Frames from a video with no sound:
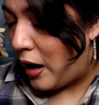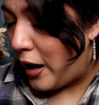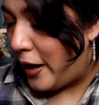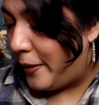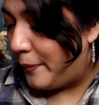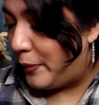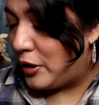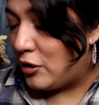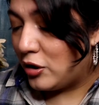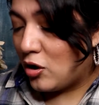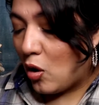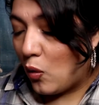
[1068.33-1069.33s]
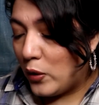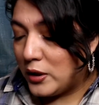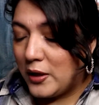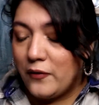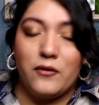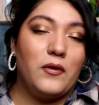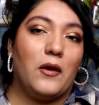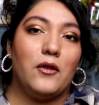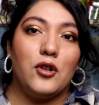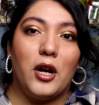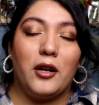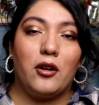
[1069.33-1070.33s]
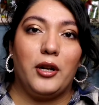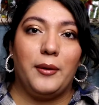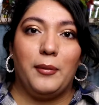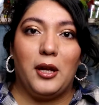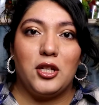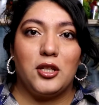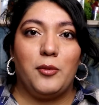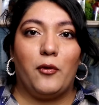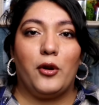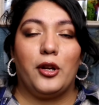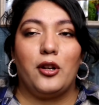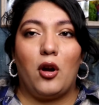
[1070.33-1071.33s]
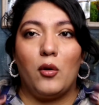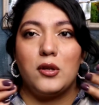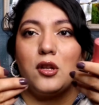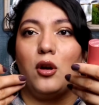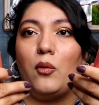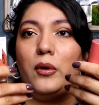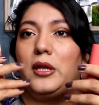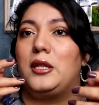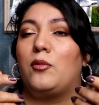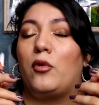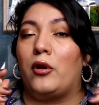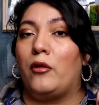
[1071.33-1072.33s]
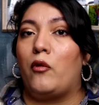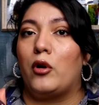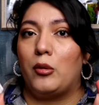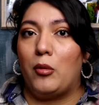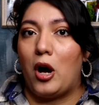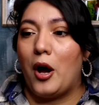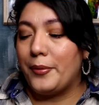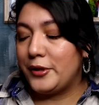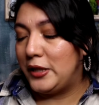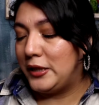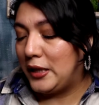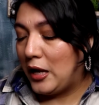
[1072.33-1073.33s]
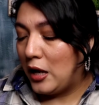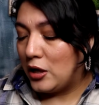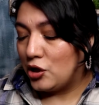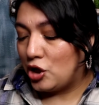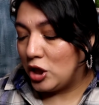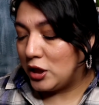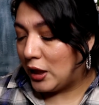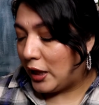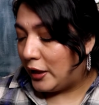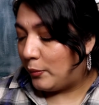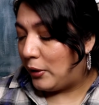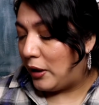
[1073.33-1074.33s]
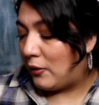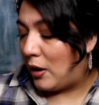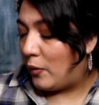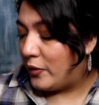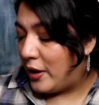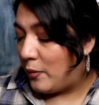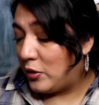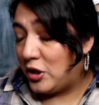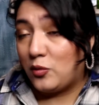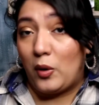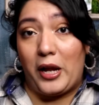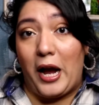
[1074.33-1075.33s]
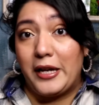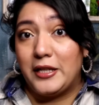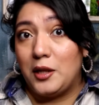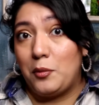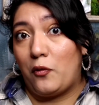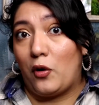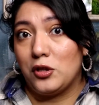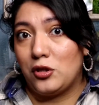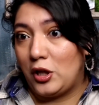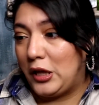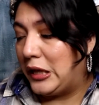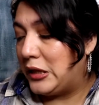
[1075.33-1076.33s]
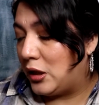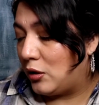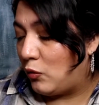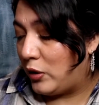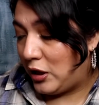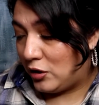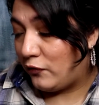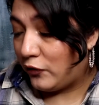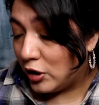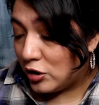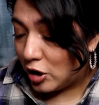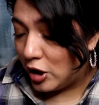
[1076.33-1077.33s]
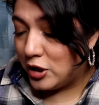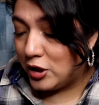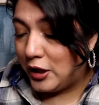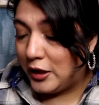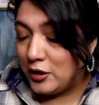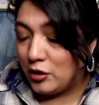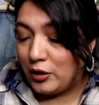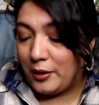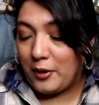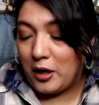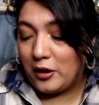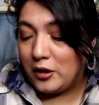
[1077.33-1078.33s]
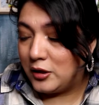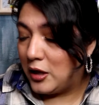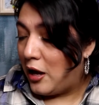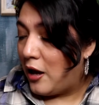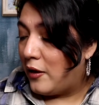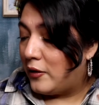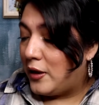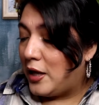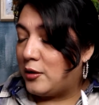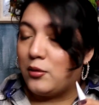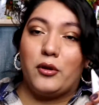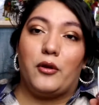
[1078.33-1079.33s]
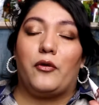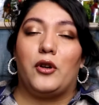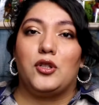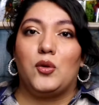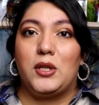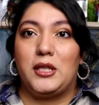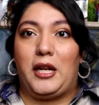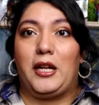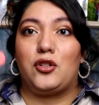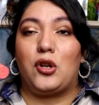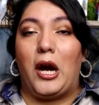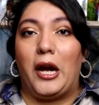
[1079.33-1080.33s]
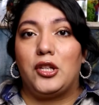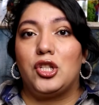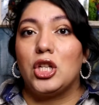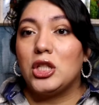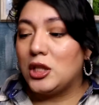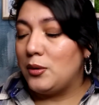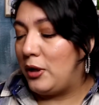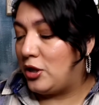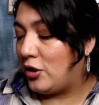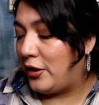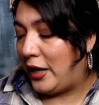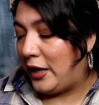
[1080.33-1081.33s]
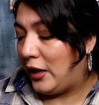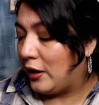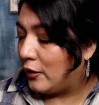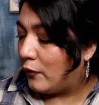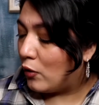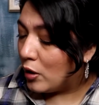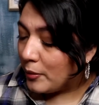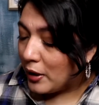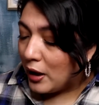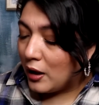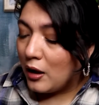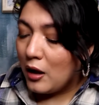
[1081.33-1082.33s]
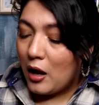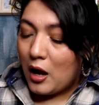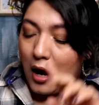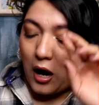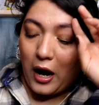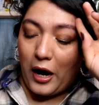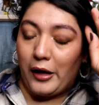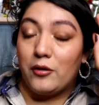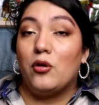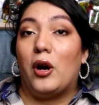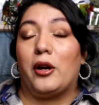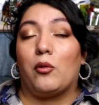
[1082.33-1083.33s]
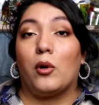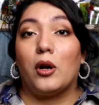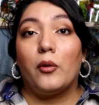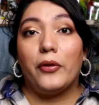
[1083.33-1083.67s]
But you can always, if you've never tried cream blushes before, you can always go with these more affordable options just to kind of play around with them, which is what I did before I started getting into, when I first started to get into cream colors. These were the first ones that I tried just to make sure that I liked the formula. I knew how to work